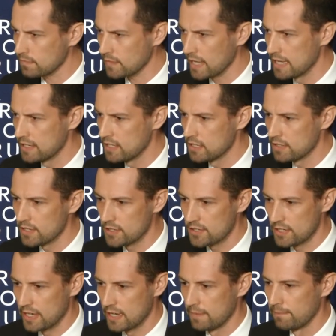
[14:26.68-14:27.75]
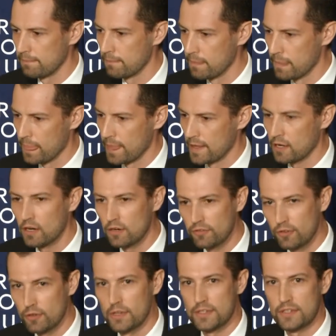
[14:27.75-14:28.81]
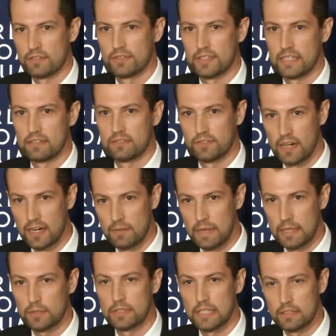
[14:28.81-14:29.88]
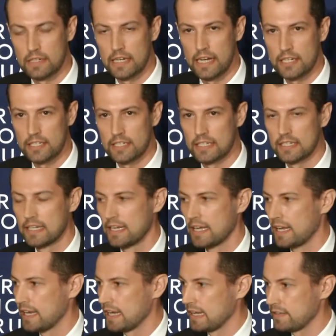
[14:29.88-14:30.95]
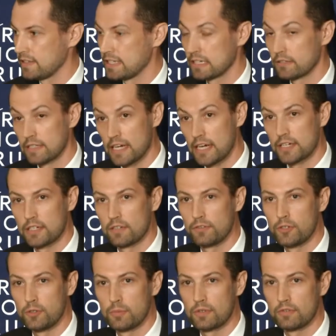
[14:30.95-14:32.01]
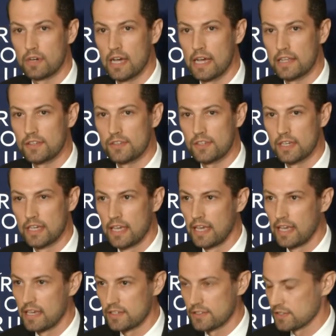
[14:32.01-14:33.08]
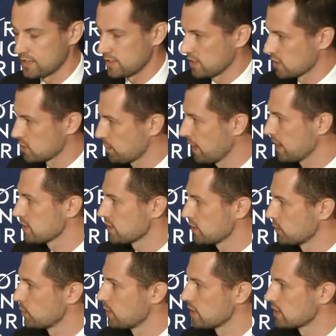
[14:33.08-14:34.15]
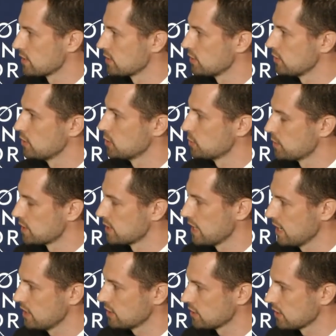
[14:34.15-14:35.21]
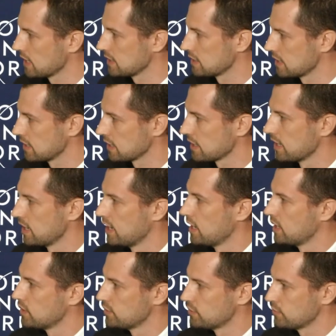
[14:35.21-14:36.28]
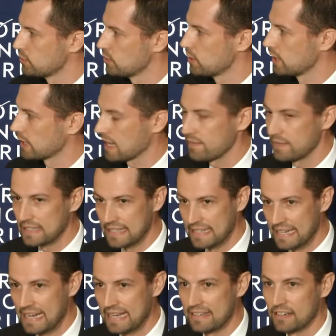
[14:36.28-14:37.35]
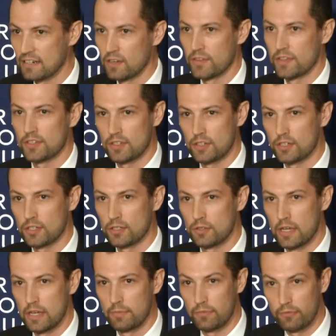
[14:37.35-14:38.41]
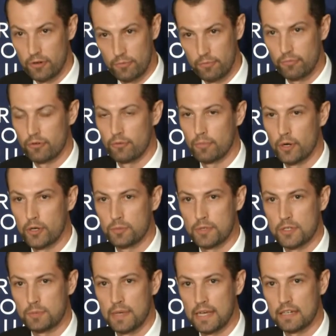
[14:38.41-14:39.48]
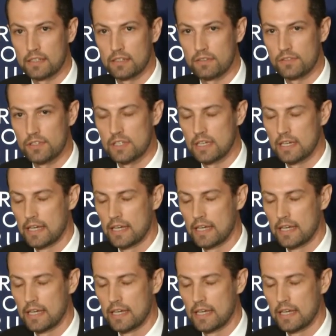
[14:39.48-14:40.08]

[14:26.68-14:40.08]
And you know, this, um, the confluence of the environmental degradation and the degradation of human rights is just a space in which there's huge potential, I think, for coming together on this issue and from, from both perspectives.